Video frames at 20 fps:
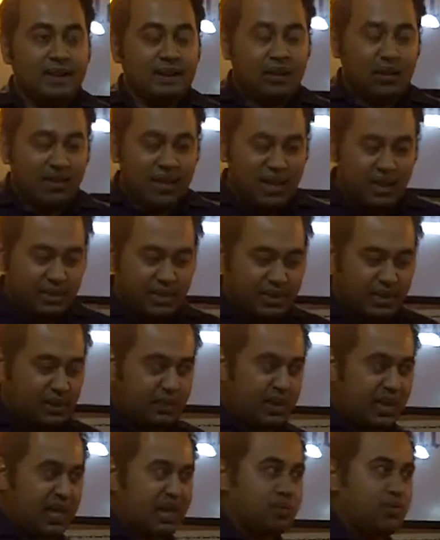Now let me
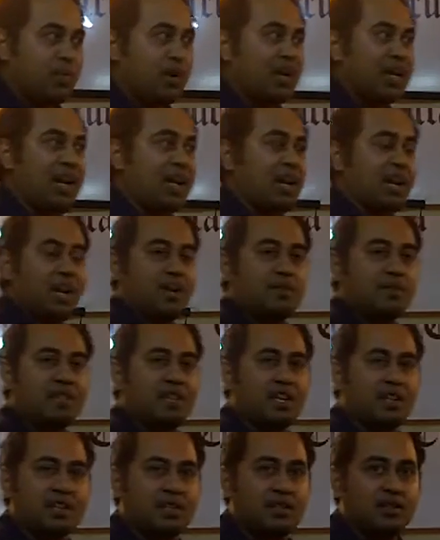summarize what I have
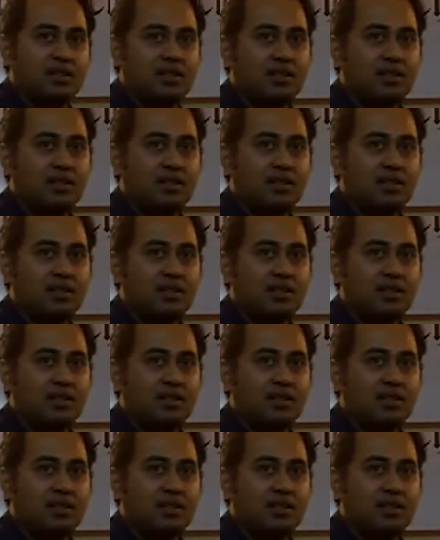said.